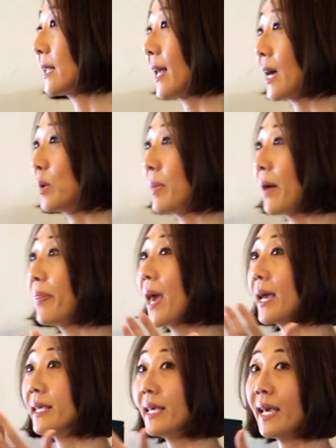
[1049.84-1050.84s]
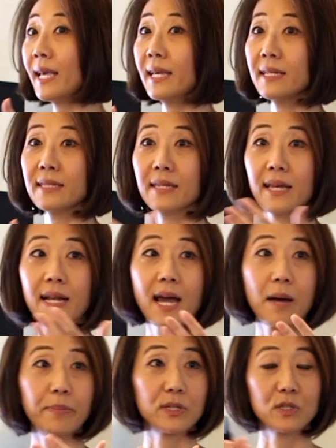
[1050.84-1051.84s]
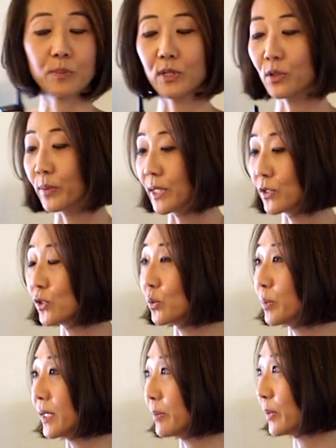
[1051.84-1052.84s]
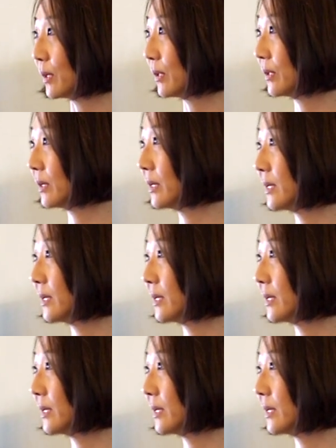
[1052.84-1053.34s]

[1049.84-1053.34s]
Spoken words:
a lot about that gaze that happens between two people.